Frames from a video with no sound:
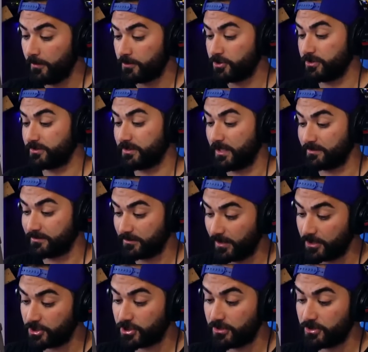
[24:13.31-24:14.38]
She's in
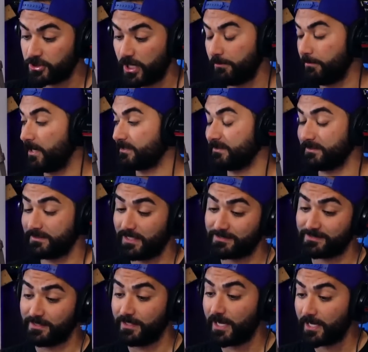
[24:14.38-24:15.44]
isolation. Jon Moxley
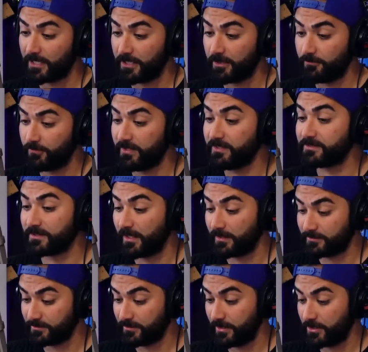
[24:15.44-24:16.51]
tested negative. He's in
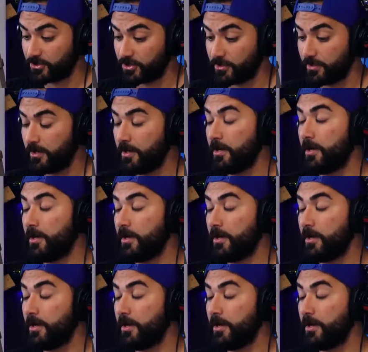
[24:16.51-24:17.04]
isolation.